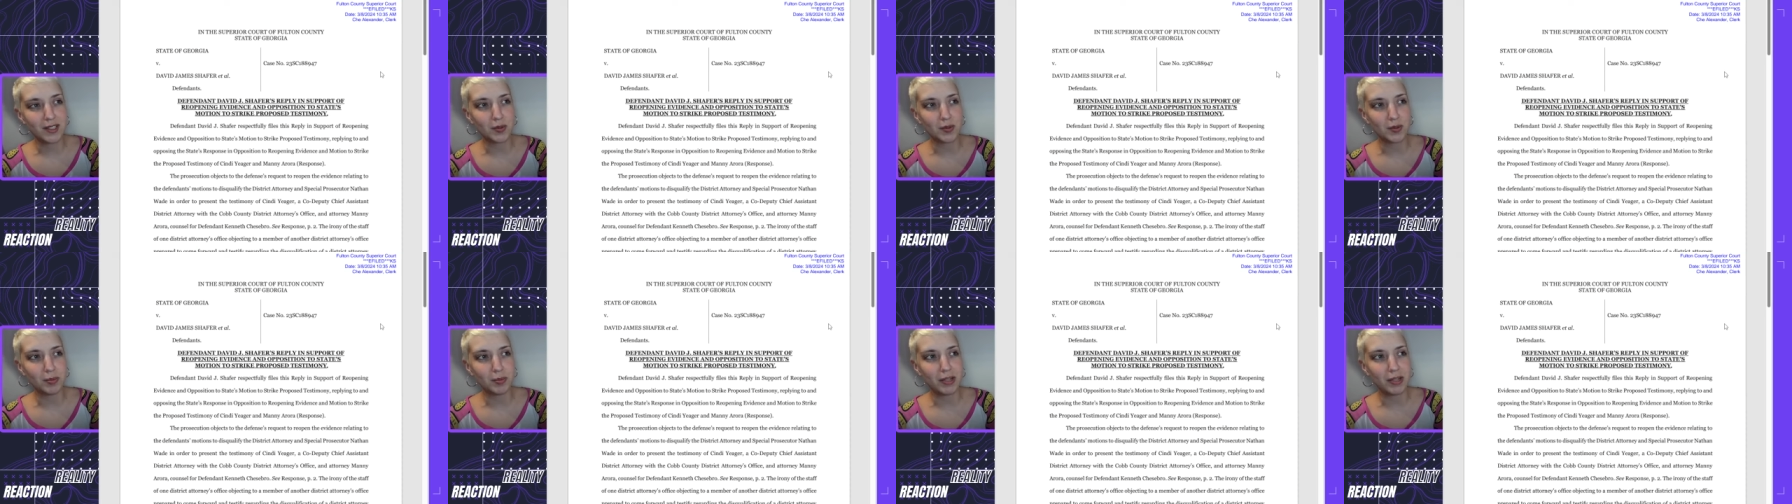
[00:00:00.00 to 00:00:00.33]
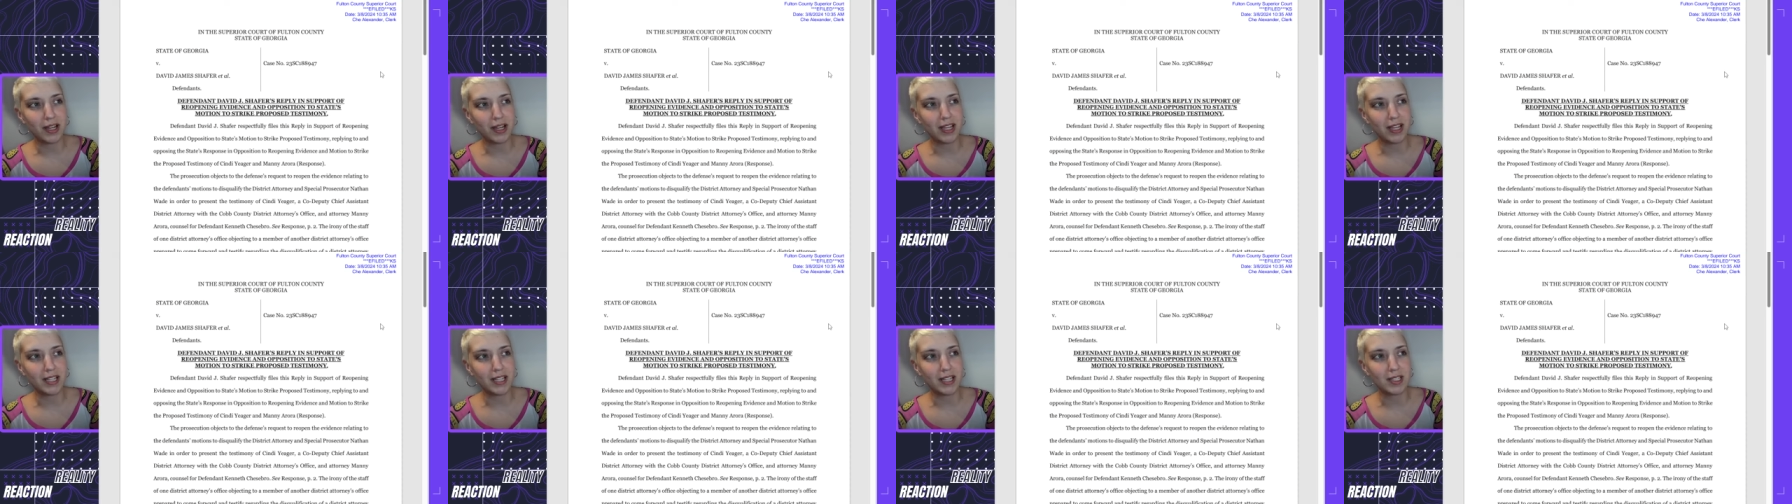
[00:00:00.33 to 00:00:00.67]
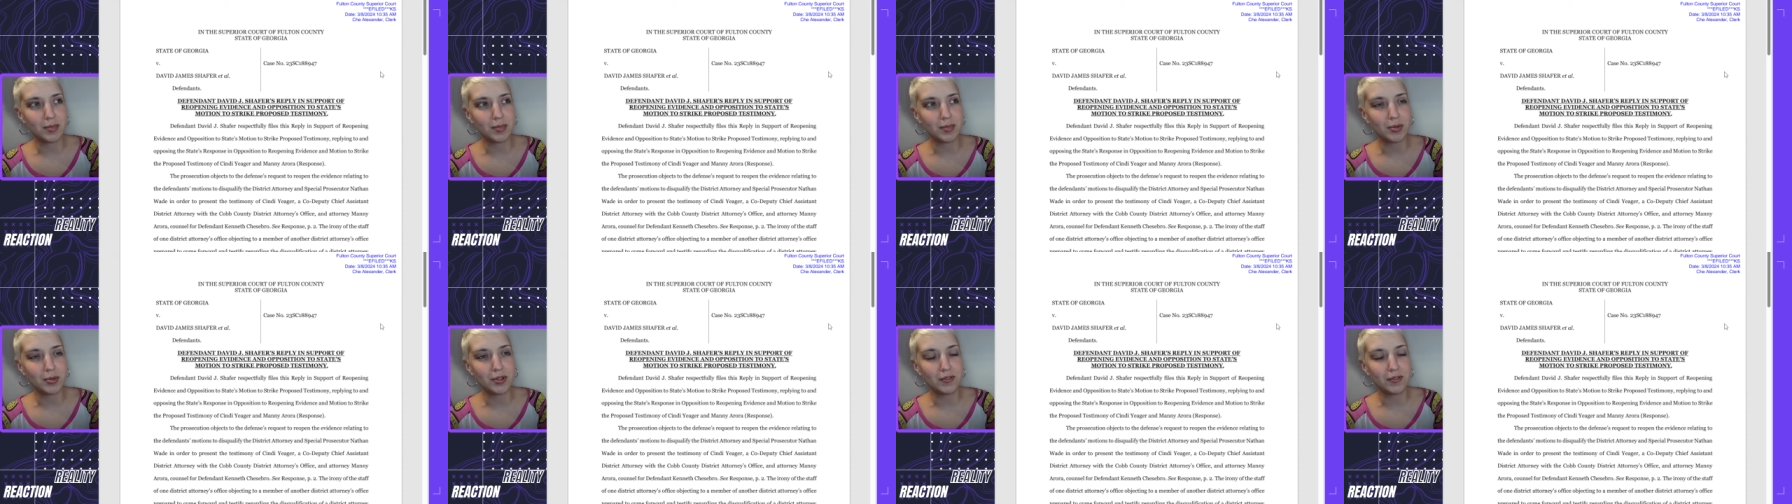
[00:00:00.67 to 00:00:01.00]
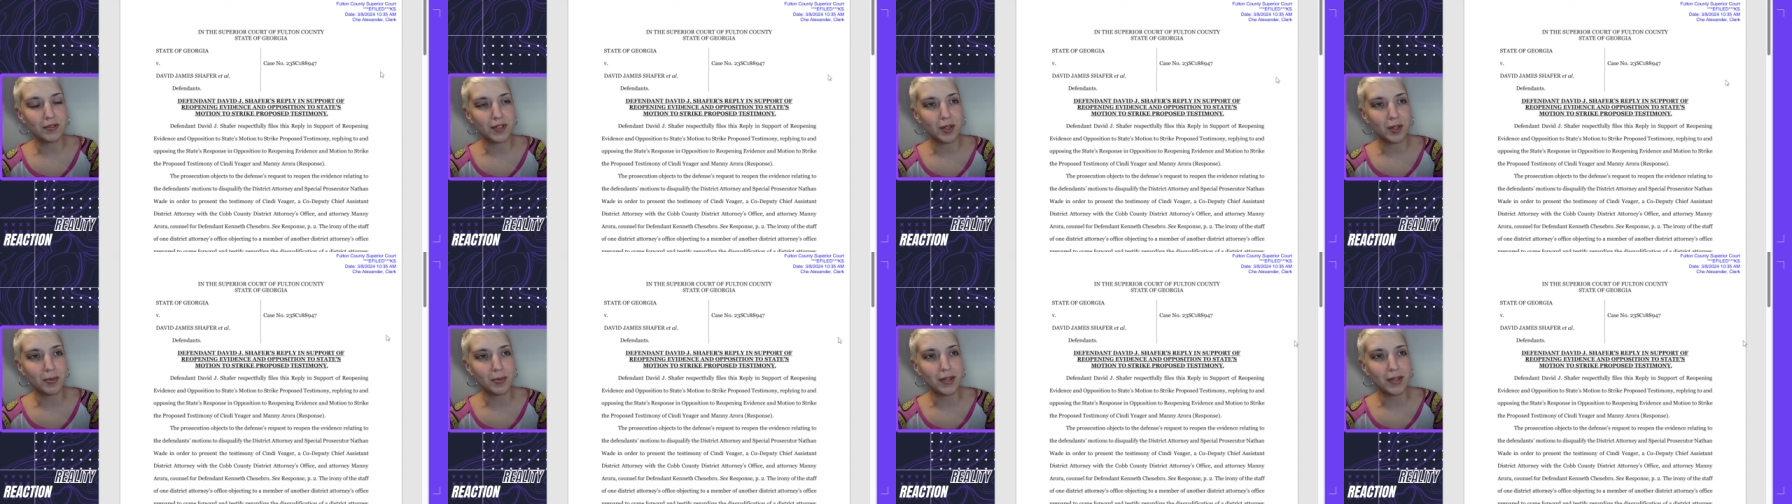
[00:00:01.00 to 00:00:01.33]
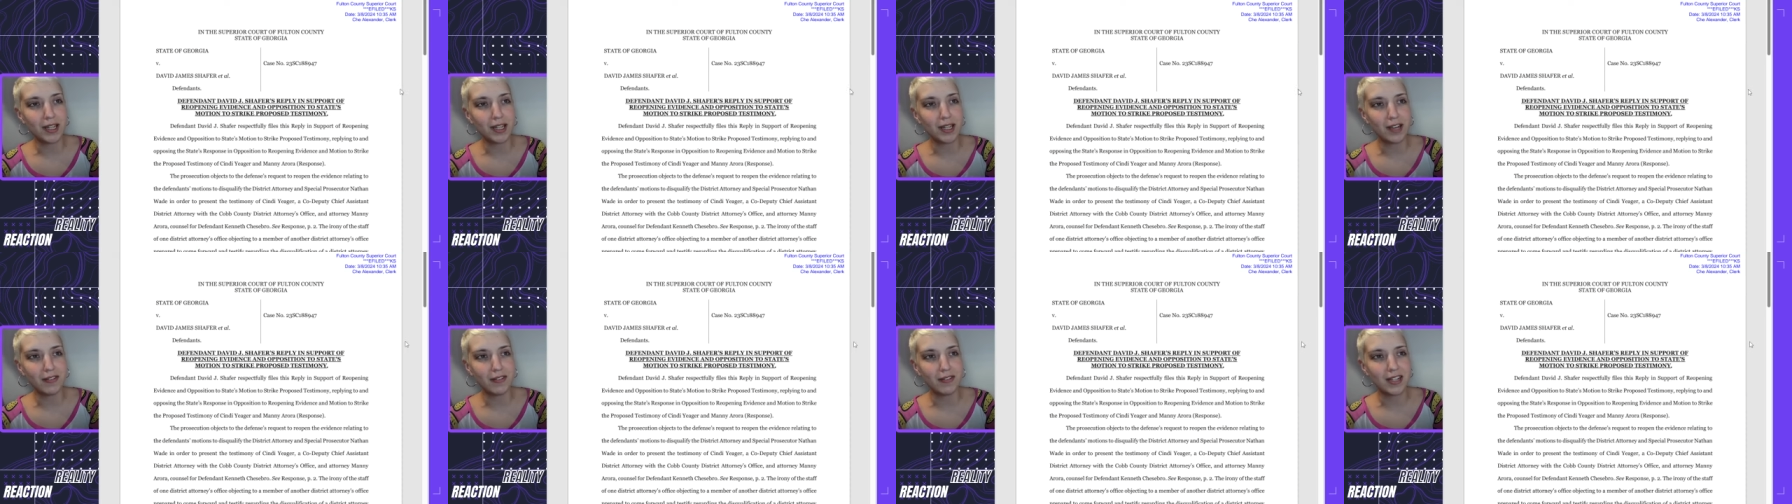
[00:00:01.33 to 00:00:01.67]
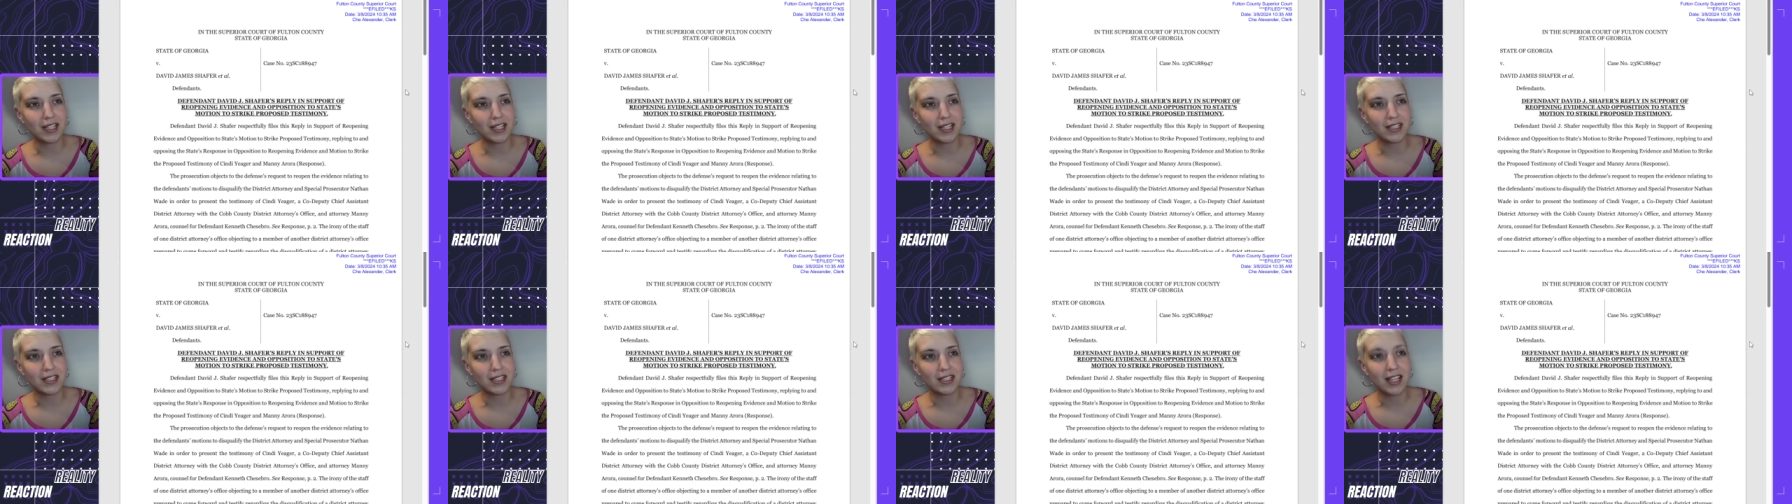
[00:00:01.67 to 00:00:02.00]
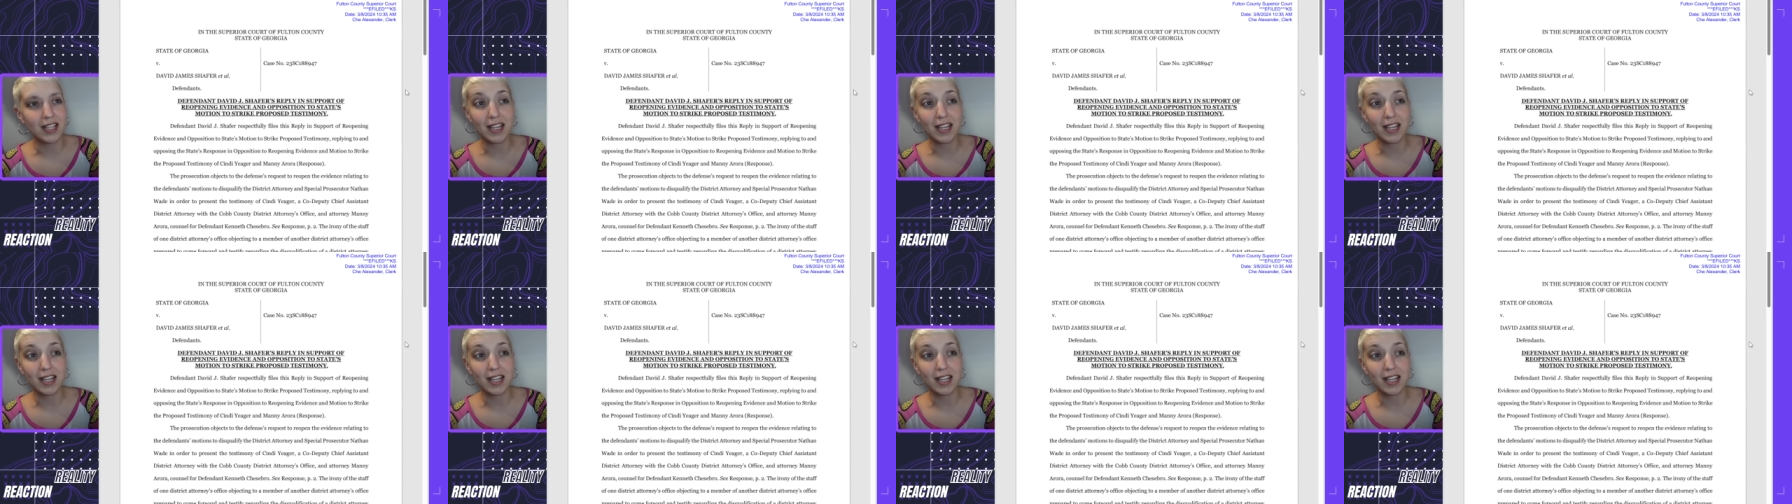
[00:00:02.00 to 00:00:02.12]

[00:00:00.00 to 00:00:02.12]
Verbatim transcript: his reply in support of reopening evidence